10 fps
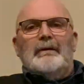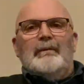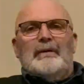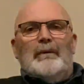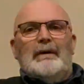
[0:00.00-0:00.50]

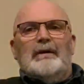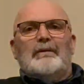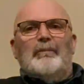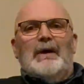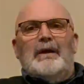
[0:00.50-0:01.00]
I quite like
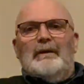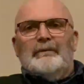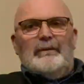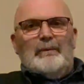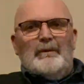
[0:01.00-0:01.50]
the
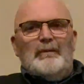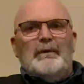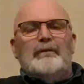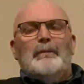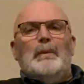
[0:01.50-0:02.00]
Barlows, they're a little
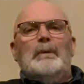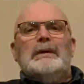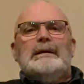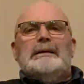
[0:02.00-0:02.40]
bit small.